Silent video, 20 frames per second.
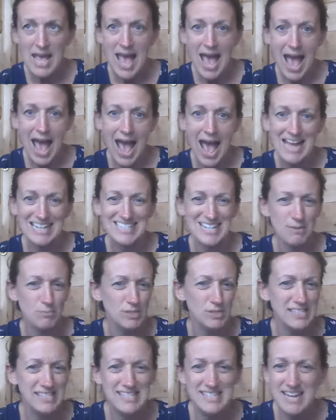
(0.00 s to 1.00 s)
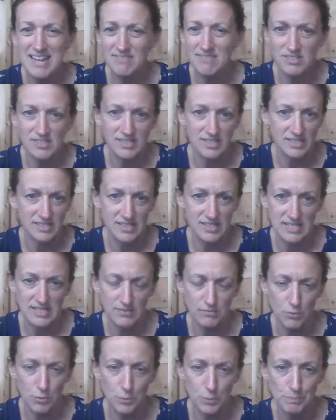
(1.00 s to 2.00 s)
and it was never
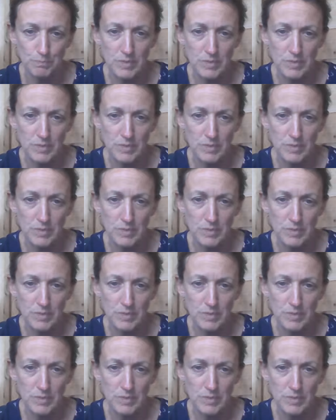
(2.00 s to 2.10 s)
successful.